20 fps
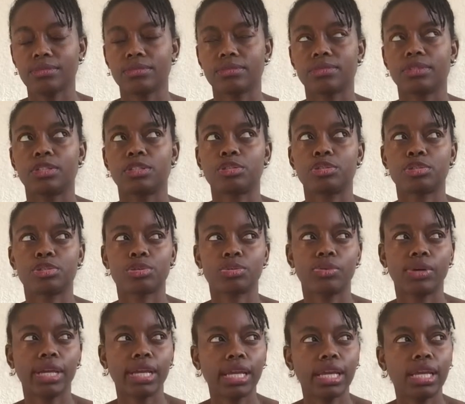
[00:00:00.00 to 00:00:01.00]
the
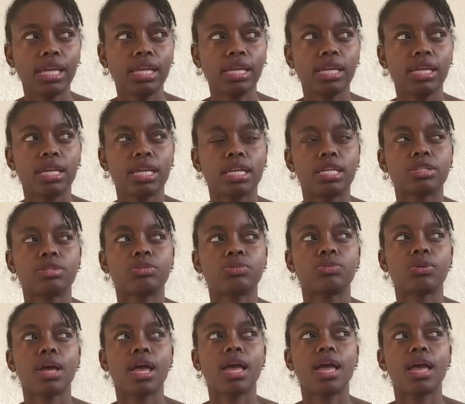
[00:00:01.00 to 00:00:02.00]
train is
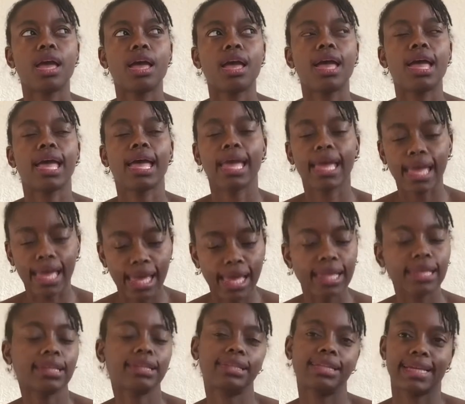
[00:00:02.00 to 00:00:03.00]

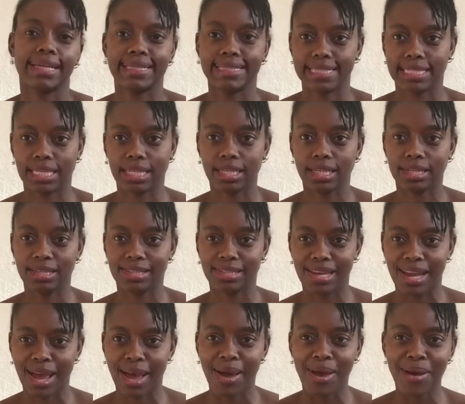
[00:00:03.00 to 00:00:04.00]
hella dicey. Now,